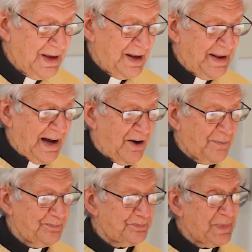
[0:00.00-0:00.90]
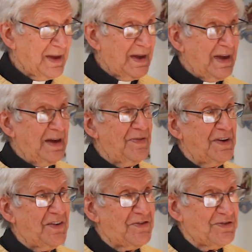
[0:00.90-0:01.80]
Now, in
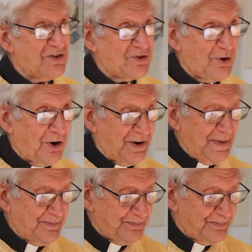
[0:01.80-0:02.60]
this story